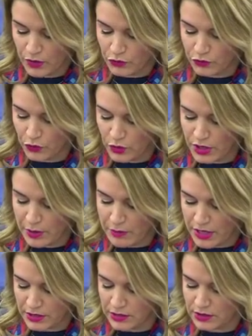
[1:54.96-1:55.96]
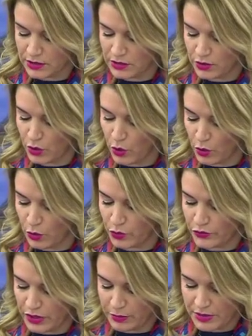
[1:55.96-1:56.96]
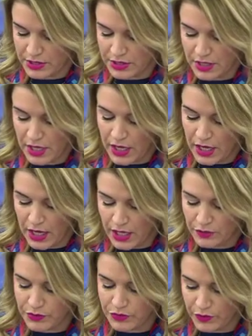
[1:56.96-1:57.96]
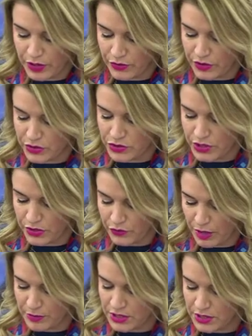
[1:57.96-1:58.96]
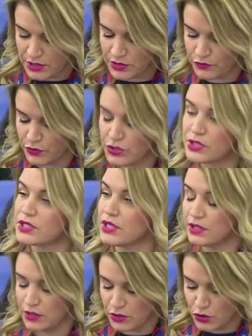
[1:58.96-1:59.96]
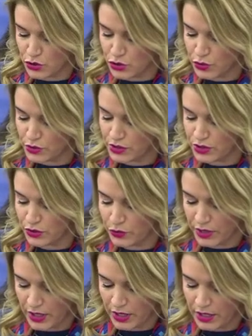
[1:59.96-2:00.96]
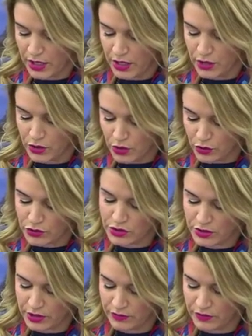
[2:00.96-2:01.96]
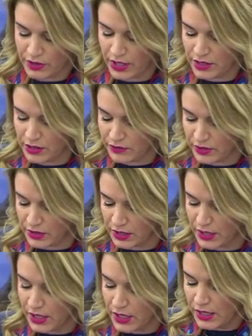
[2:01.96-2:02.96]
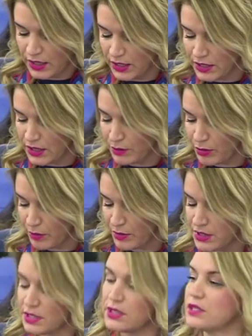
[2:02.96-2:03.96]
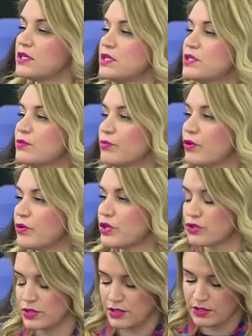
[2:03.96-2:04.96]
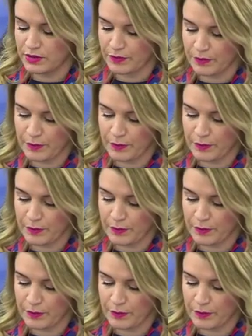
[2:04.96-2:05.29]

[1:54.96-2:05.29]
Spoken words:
fully embedded in the whole agreement and with various remedies foreseen should the UK not deliver adequately in implementing these provisions.